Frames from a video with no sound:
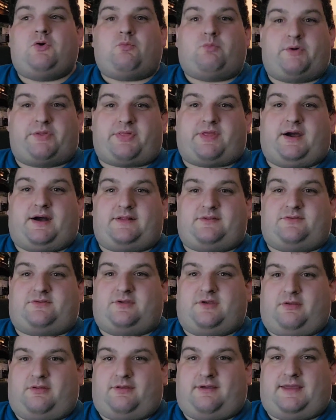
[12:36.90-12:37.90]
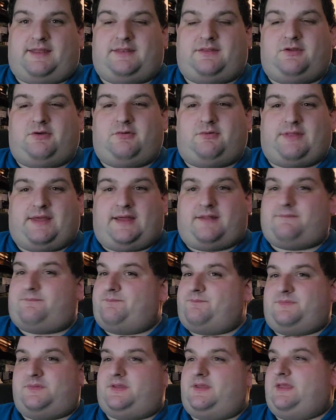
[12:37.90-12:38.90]
with Godzilla and knew that
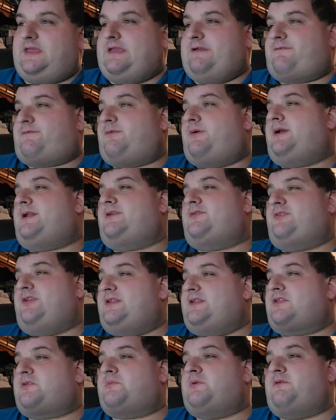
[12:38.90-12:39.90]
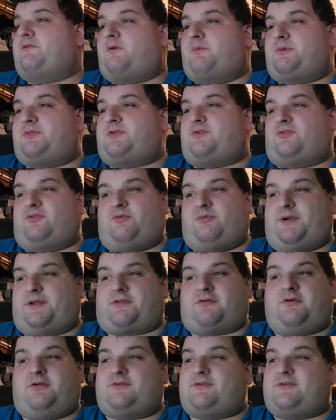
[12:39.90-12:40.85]
if we're going to see another movie with this director,